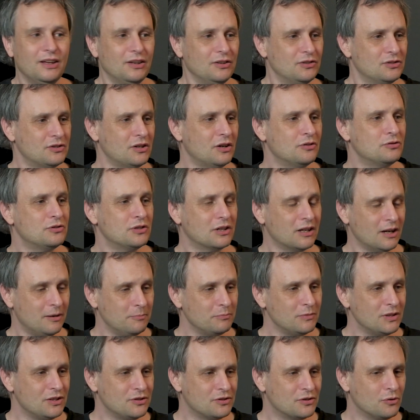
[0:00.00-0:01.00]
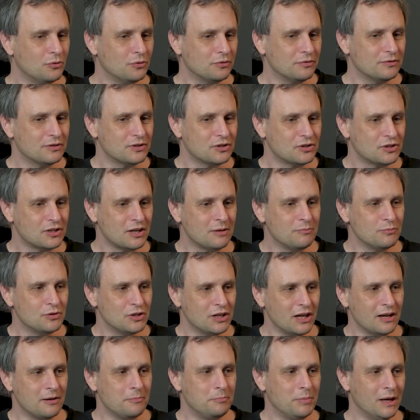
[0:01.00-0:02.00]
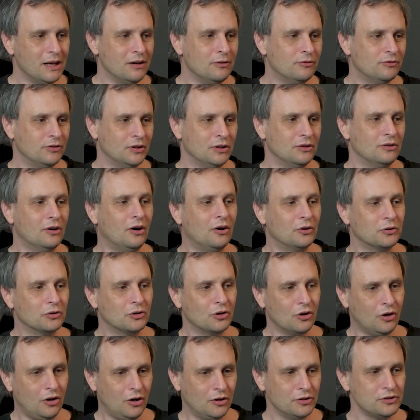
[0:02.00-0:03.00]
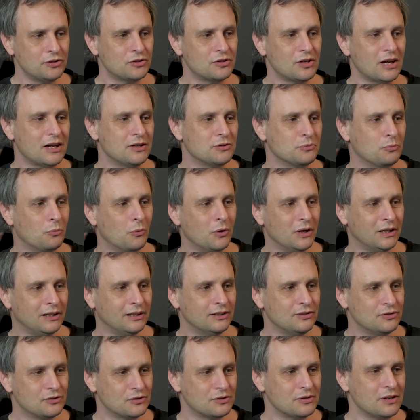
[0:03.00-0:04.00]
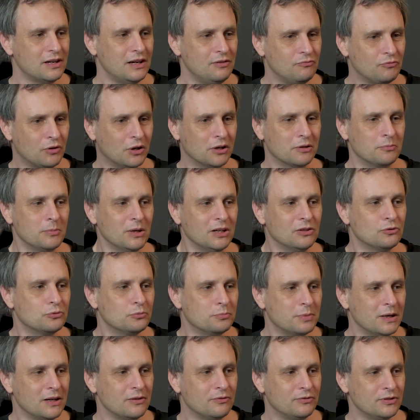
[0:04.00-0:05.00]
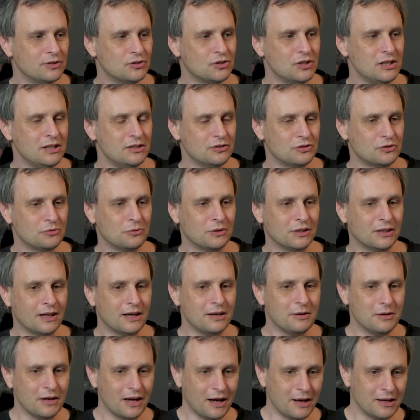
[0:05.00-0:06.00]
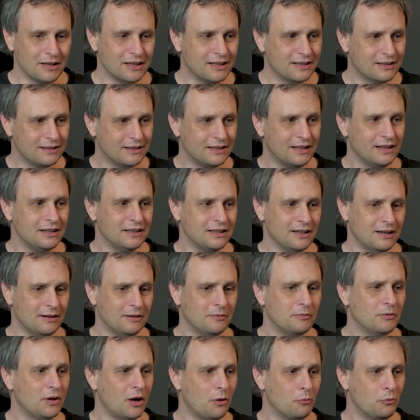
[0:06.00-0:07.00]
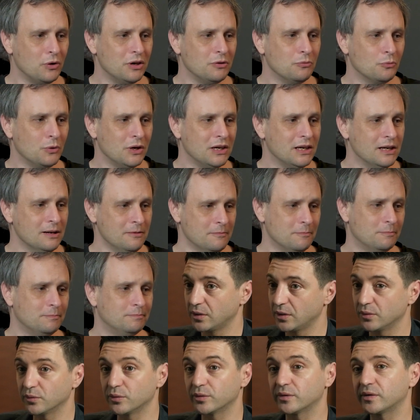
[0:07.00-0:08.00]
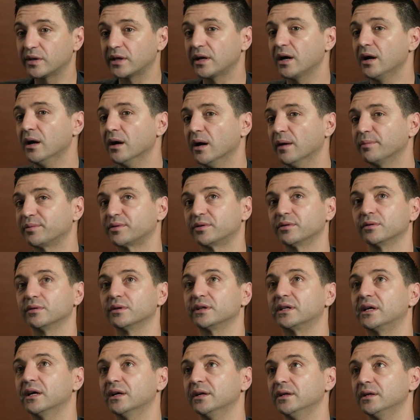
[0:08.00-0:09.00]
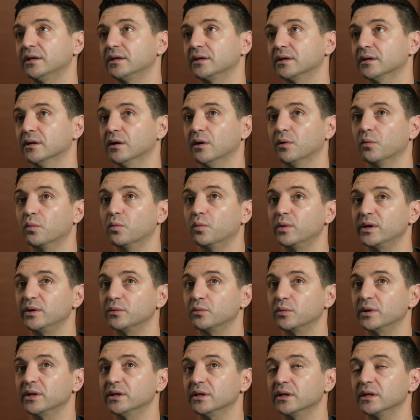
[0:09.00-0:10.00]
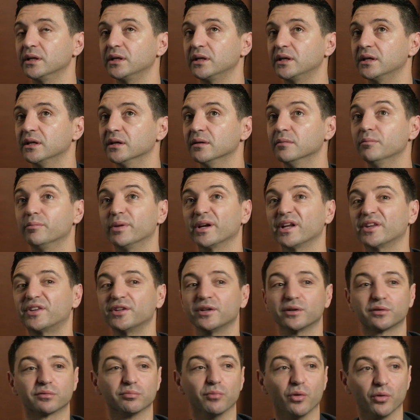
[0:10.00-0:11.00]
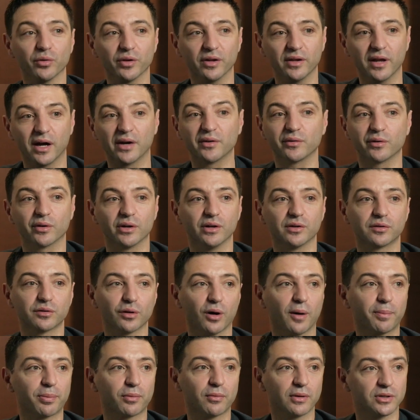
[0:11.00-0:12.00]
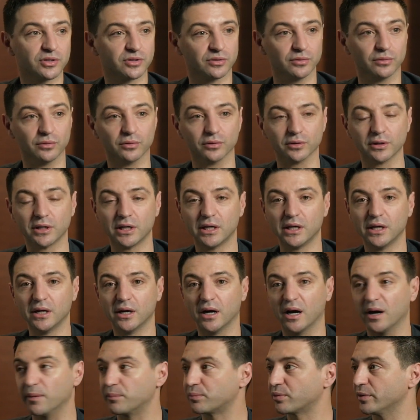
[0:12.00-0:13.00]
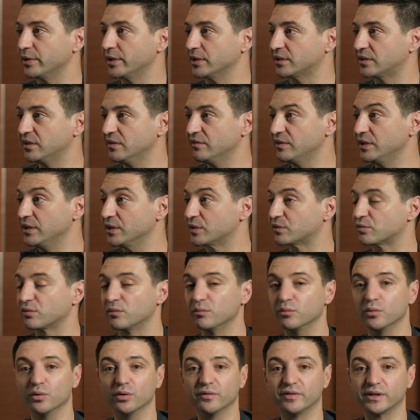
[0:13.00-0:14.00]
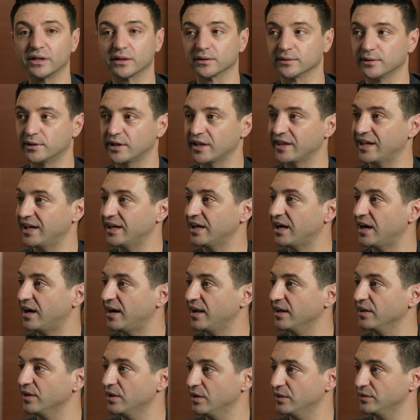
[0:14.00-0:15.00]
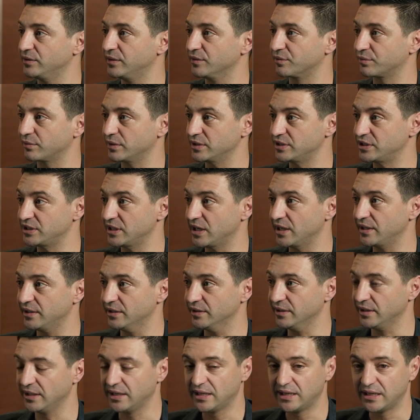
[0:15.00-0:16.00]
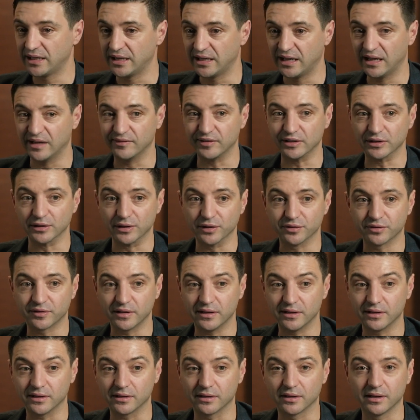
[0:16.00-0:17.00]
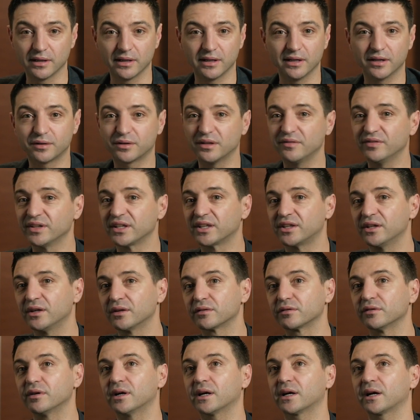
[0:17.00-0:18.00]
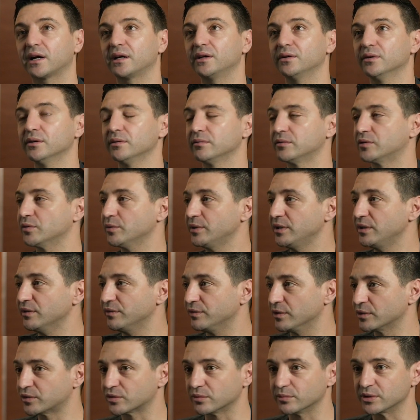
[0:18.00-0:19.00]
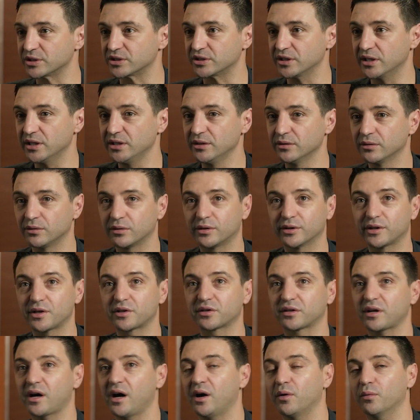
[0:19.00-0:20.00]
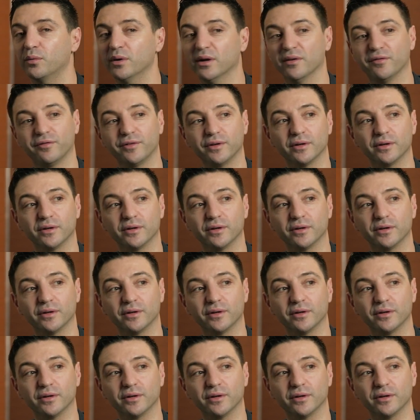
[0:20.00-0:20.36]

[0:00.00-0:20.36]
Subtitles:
So do companies seem to get a benefit on cost as well as environmental benefits here? So are they getting a win-win? They are absolutely getting a win-win here, but I think it's more than that. It's operational productivity. It's removing a lot of that undifferentiated heavy lifting. It's even things like, do I need a virtual machine? Or could I start with,